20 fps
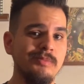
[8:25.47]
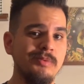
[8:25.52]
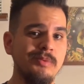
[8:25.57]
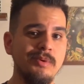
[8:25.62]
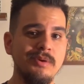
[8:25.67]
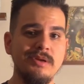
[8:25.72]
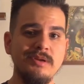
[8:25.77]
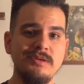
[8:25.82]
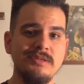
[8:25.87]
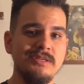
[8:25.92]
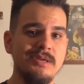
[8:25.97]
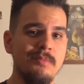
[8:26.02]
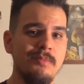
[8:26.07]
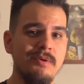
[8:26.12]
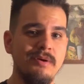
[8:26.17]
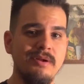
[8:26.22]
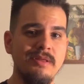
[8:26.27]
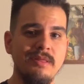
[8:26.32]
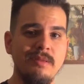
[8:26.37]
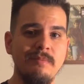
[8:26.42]
Were you
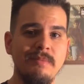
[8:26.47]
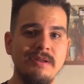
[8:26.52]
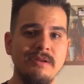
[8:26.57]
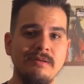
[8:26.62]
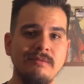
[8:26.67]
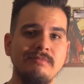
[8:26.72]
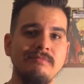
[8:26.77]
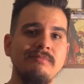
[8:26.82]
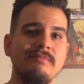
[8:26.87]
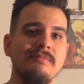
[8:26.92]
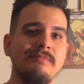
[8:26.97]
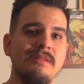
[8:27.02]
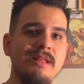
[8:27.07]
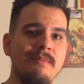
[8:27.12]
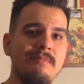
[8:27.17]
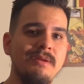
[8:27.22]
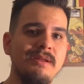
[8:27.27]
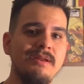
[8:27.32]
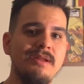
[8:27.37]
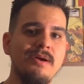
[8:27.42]
somewhere in the middle?
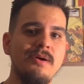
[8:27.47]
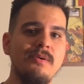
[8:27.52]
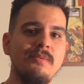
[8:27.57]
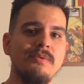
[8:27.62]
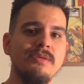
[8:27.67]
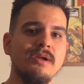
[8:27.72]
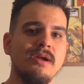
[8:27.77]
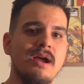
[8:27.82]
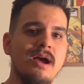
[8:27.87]
Let me know with your